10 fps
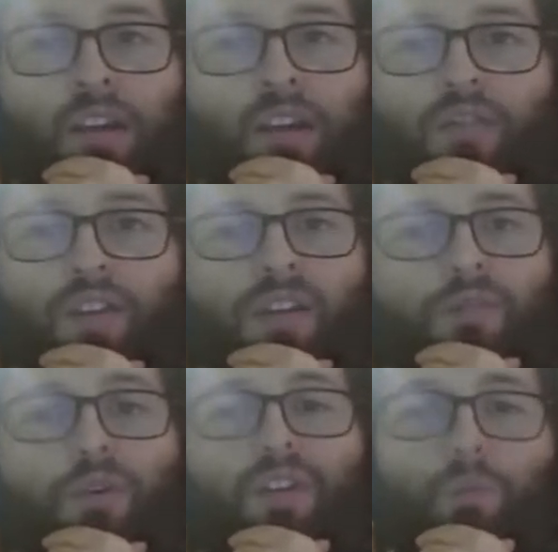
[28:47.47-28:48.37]
even
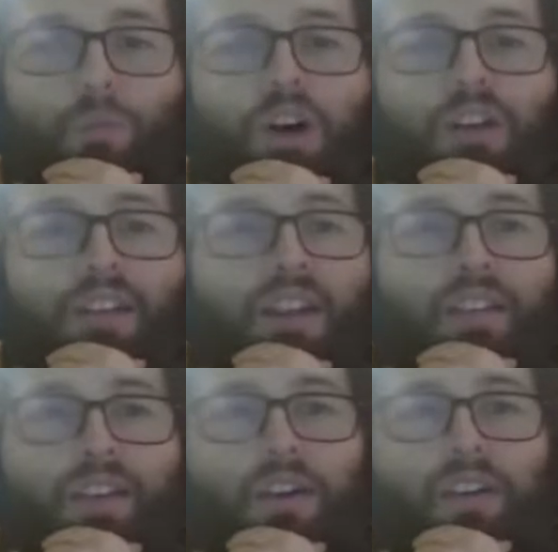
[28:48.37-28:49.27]
if we spoiled the
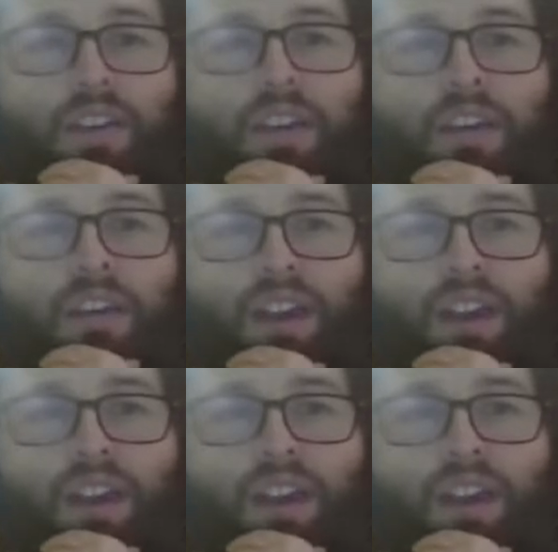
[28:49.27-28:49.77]
entire thing,